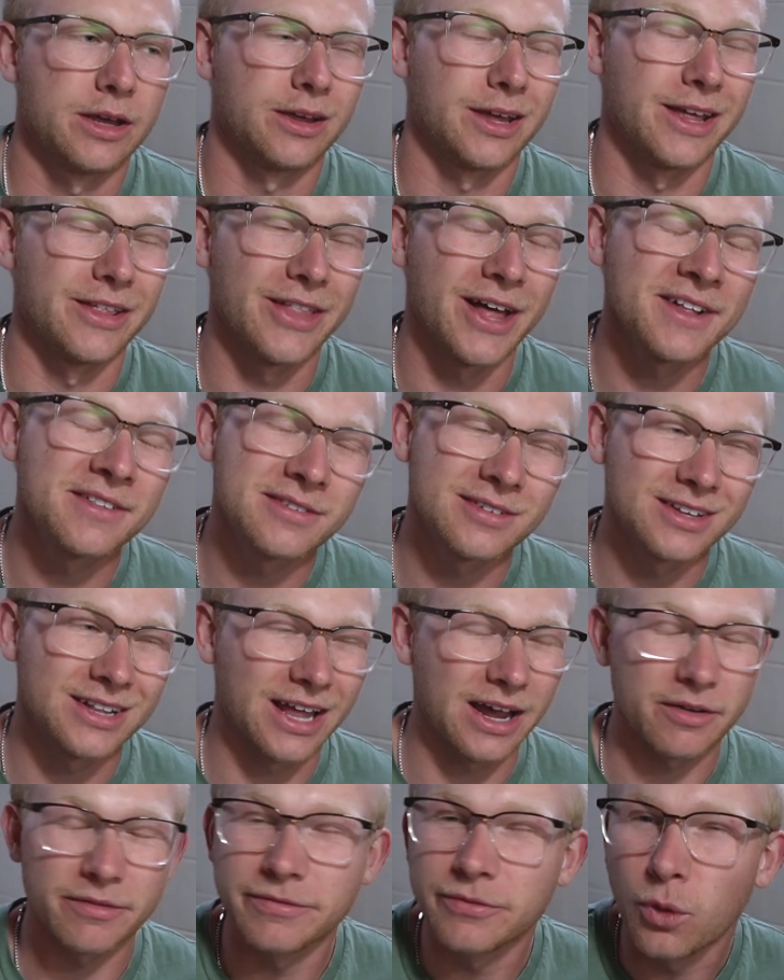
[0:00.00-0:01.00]
and that's in
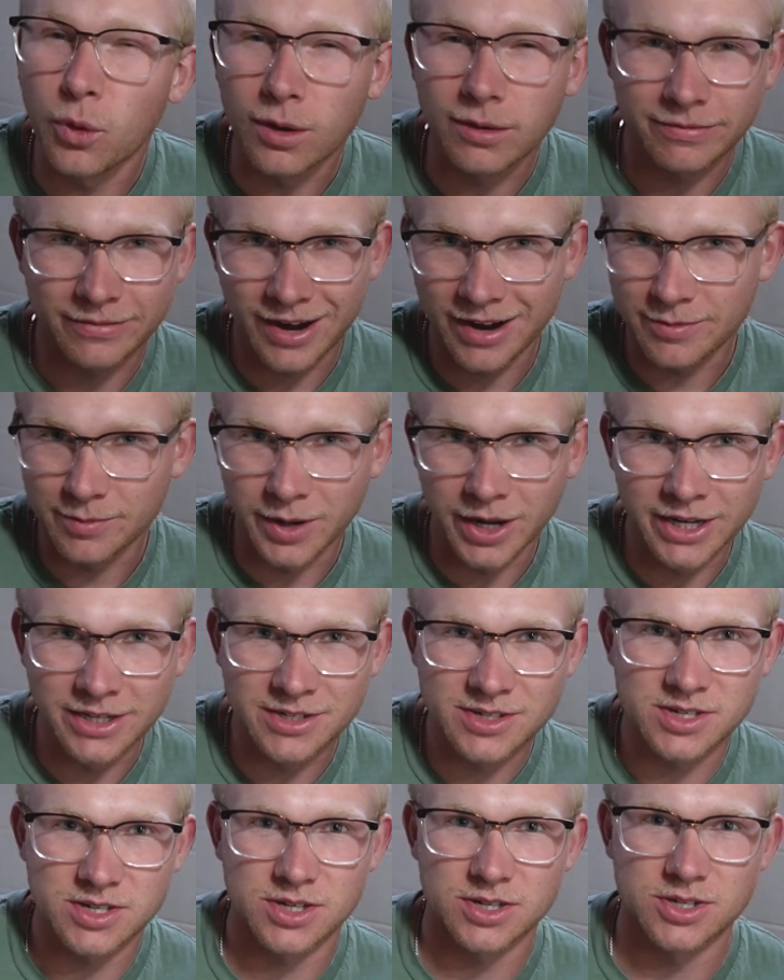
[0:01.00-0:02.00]
like 4 or 5
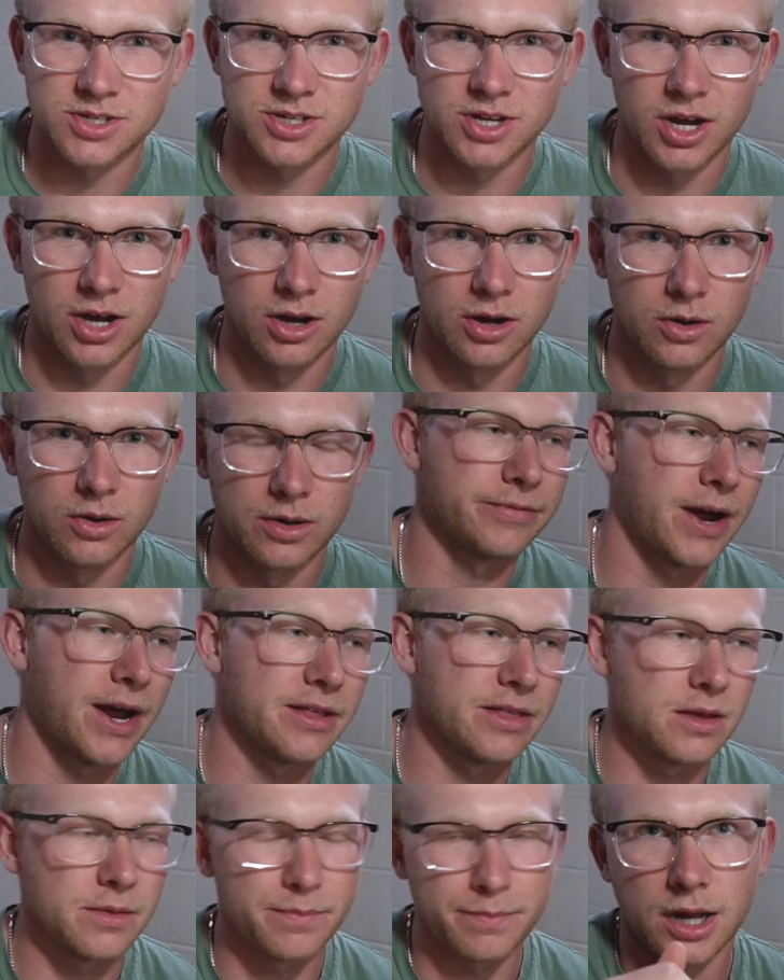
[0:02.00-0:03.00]
months. So
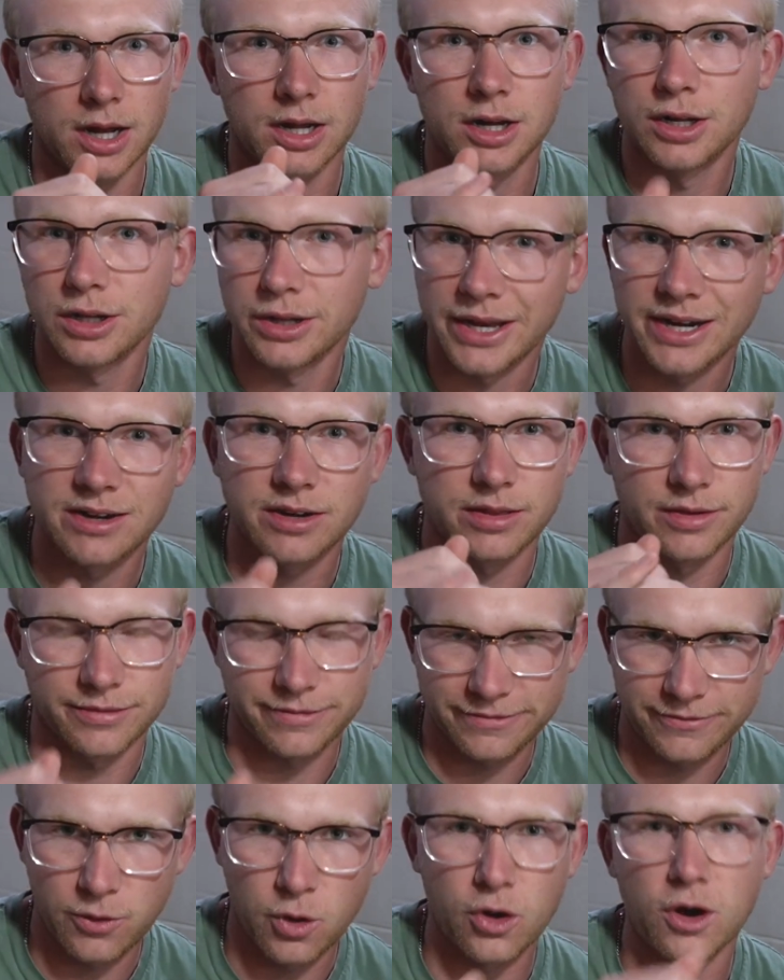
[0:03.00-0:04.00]
finally clicked the
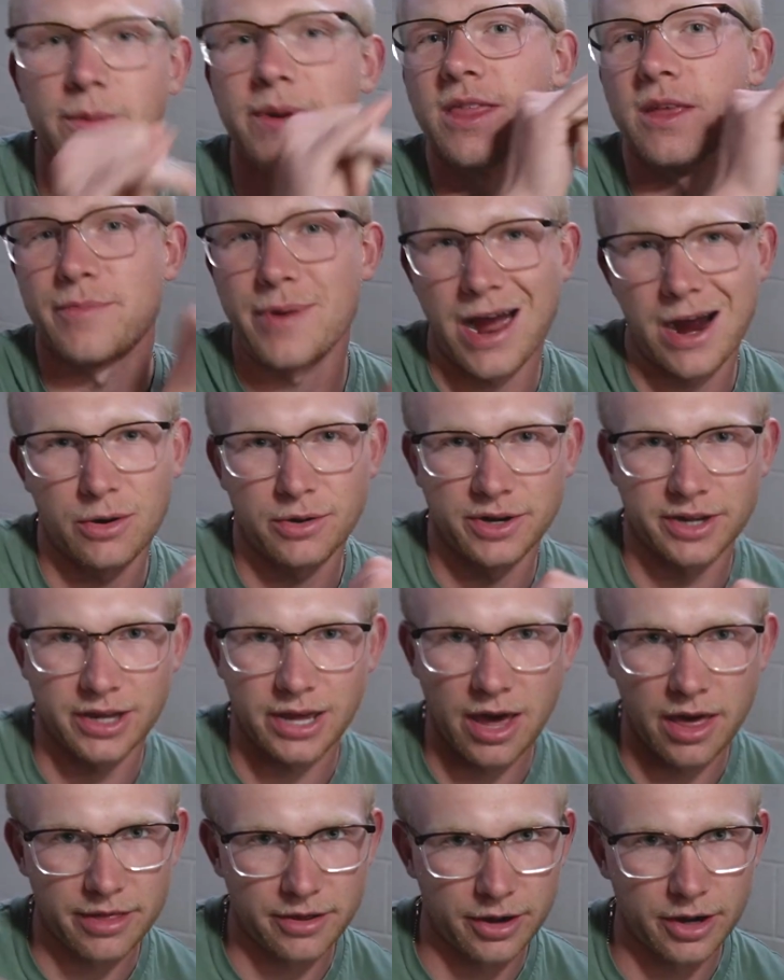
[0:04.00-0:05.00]
form and the power
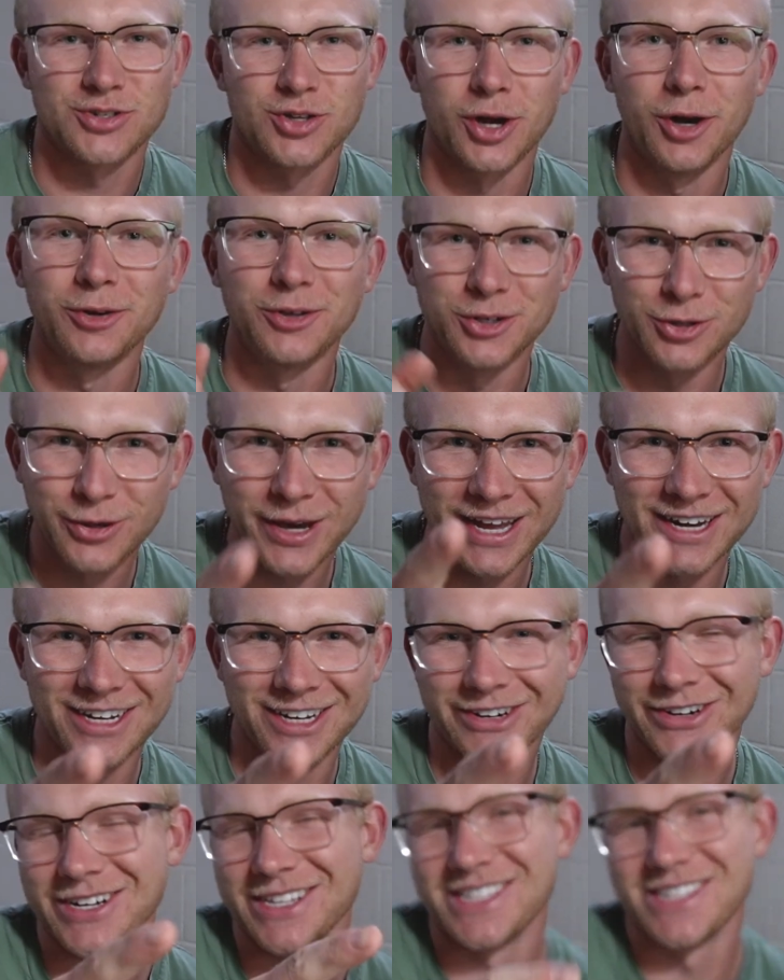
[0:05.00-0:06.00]
together. So you can
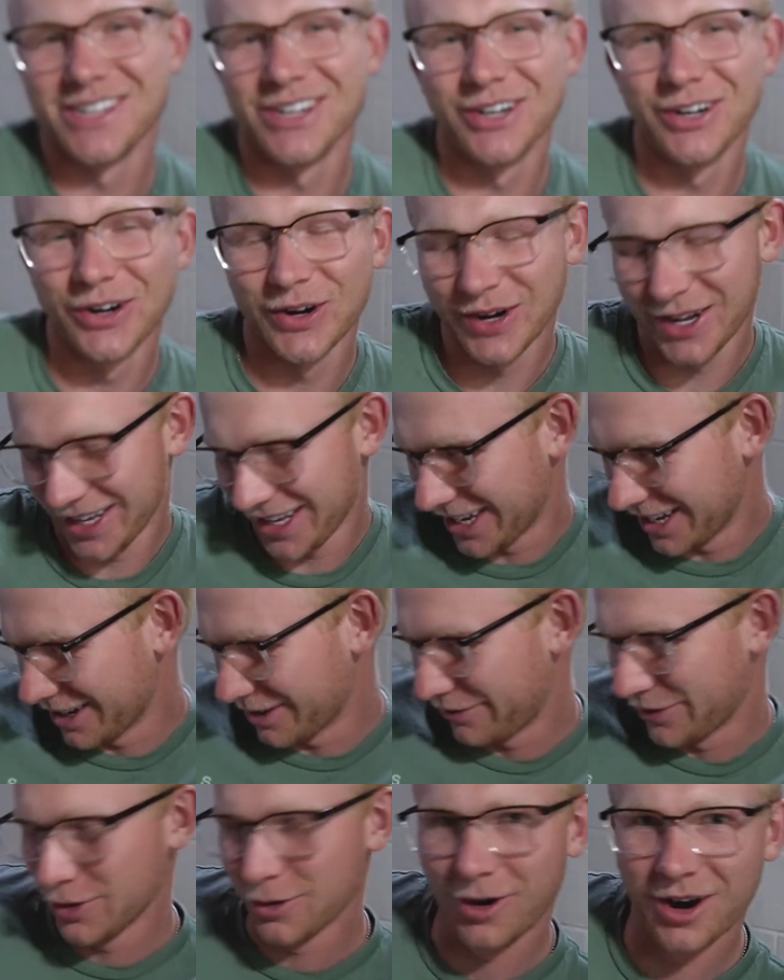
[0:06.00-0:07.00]
do it too
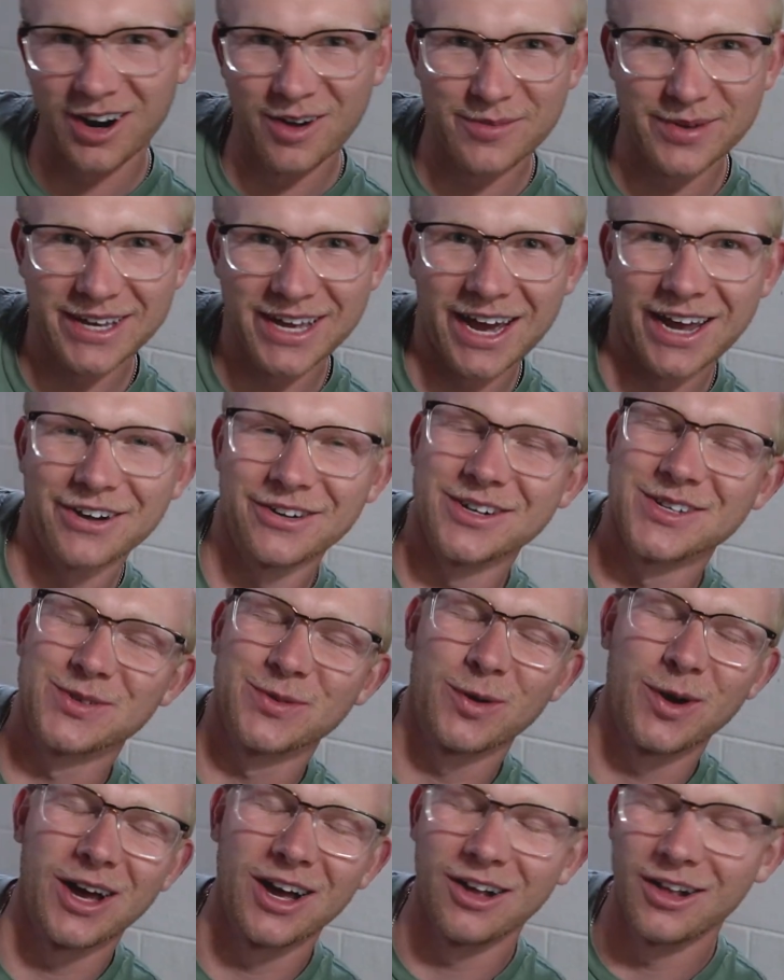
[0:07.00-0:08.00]
if you are a beginner as
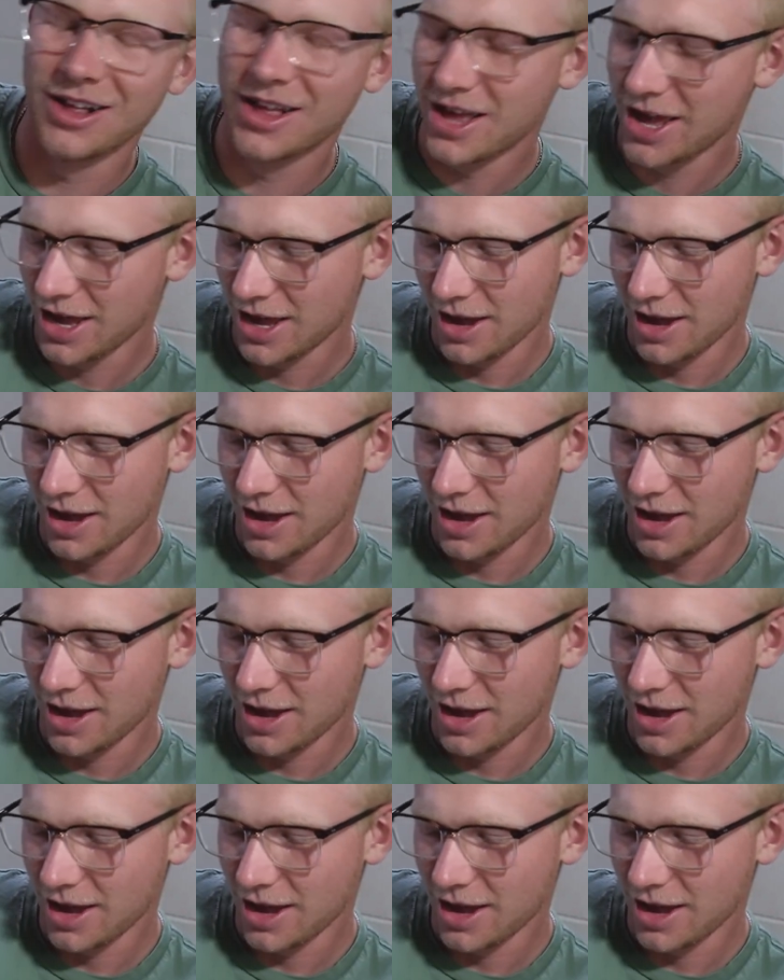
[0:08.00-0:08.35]
well.